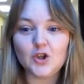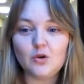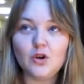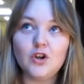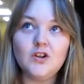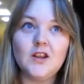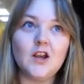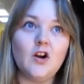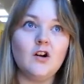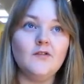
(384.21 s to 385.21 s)
You could
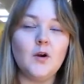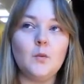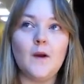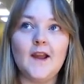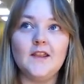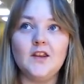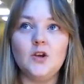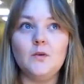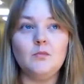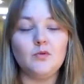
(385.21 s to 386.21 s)
think of a way
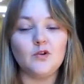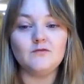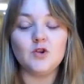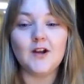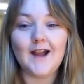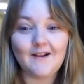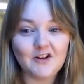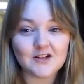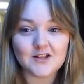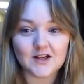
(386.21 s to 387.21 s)
that you improved your
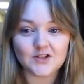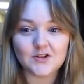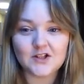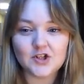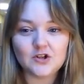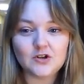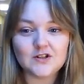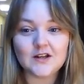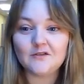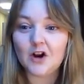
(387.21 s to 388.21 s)
character. So did you
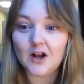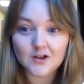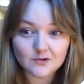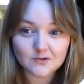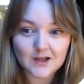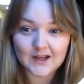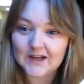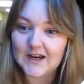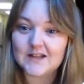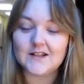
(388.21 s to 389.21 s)
use any rehearsal
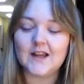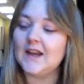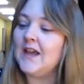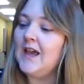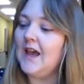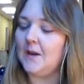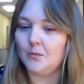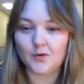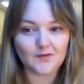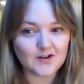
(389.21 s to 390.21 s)
techniques like
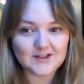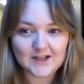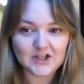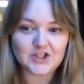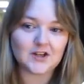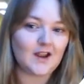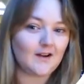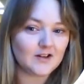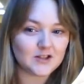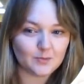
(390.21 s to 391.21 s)
improvisation,
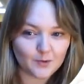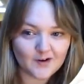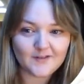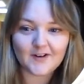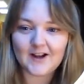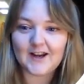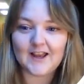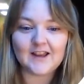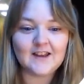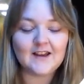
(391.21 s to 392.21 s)
character
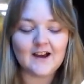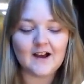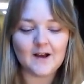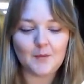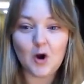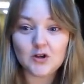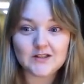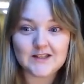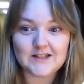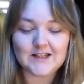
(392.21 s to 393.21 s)
profiling,
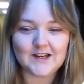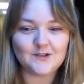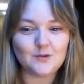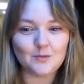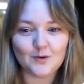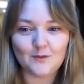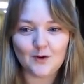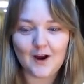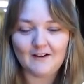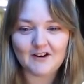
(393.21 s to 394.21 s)
hot seating to improve
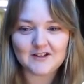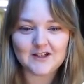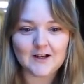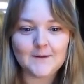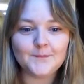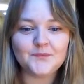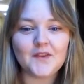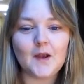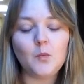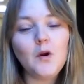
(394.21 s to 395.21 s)
your character?
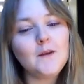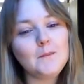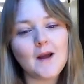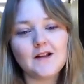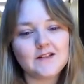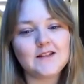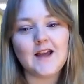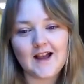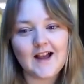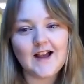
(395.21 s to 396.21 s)
And what impact did
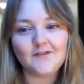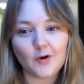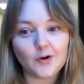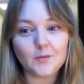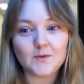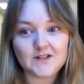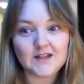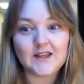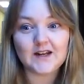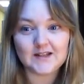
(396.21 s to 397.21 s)
that have on a
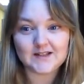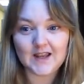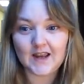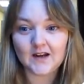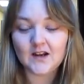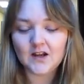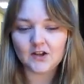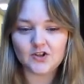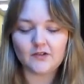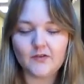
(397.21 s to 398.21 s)
particular scene?
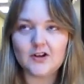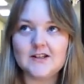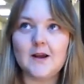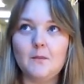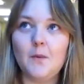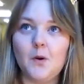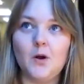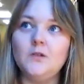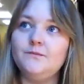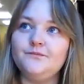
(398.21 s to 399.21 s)
So for
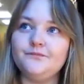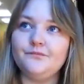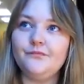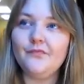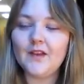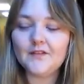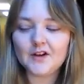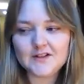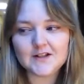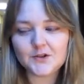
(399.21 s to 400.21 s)
example,
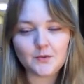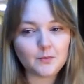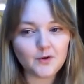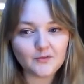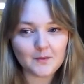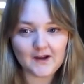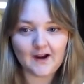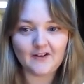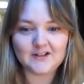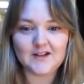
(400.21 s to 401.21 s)
I said to improve my
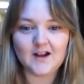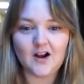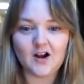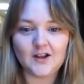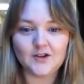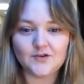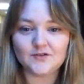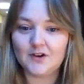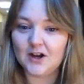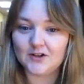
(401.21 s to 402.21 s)
character, I
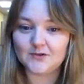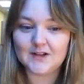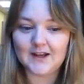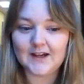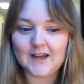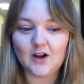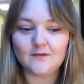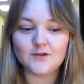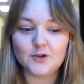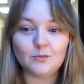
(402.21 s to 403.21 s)
used the rehearsal technique
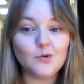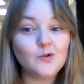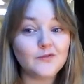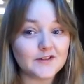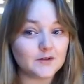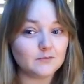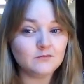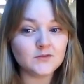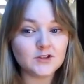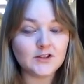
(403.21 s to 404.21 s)
of zoomorphism.